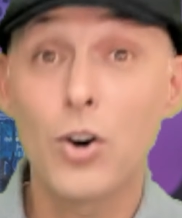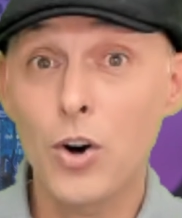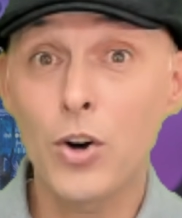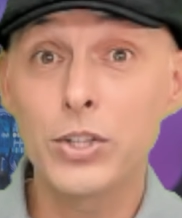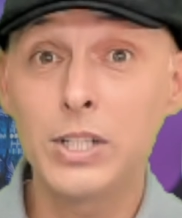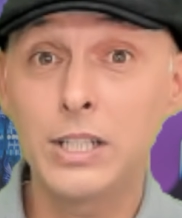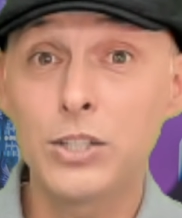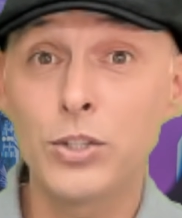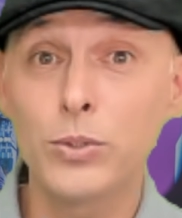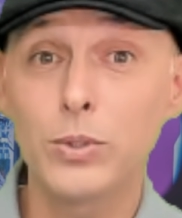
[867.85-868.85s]
All you need to
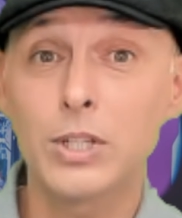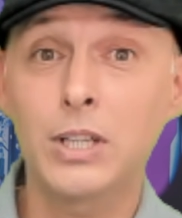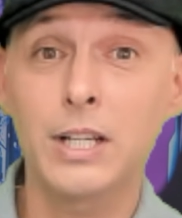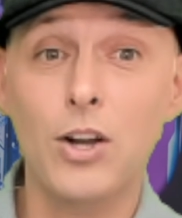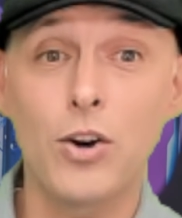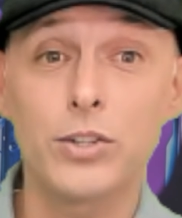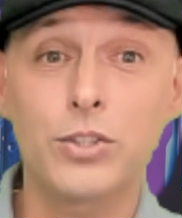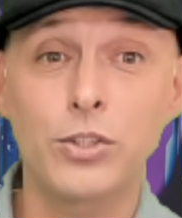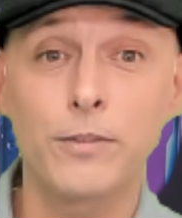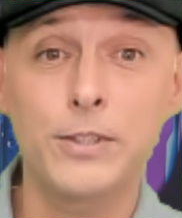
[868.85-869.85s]
do, click on
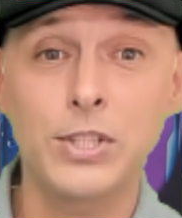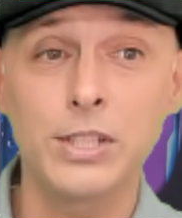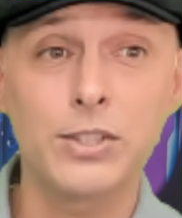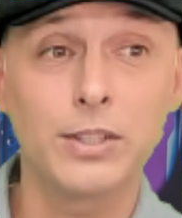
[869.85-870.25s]
services,